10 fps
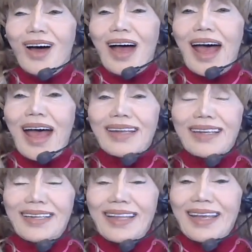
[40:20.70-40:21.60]

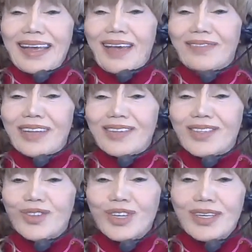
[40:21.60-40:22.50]
and they have
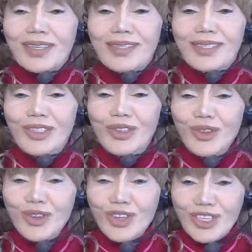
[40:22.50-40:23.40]
extorted
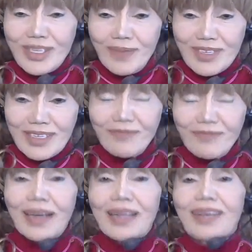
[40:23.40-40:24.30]
huge sums of
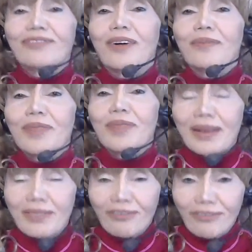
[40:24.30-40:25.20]
money from
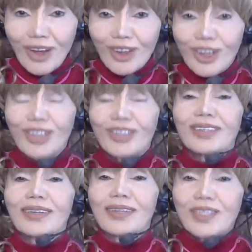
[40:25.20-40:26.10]
their flock
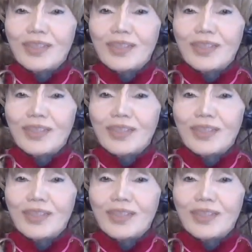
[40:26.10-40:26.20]
to